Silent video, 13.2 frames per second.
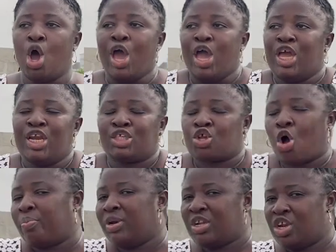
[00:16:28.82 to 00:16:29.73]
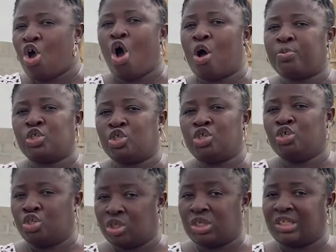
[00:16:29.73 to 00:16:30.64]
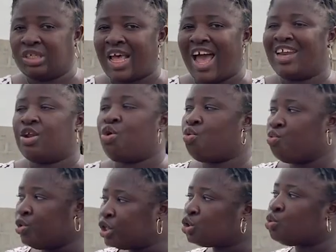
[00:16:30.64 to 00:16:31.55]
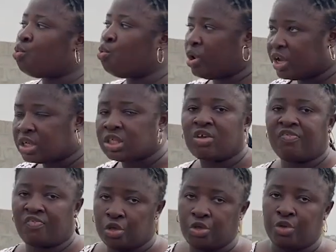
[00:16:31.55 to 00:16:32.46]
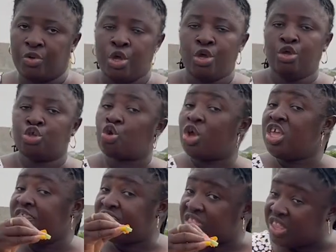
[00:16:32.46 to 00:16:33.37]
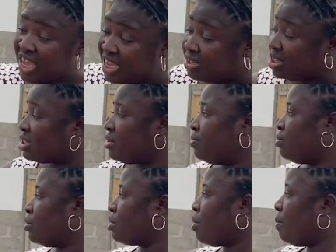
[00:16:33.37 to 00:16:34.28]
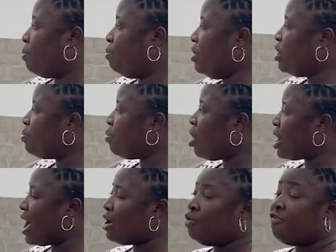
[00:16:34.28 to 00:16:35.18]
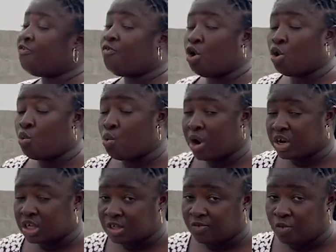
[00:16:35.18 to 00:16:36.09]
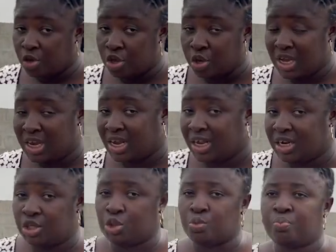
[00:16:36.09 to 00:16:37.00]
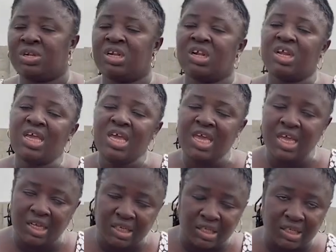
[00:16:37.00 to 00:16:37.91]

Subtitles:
It is completely up to you to decide which works for you. So if this big bungalow 4 works for you in Aliju, please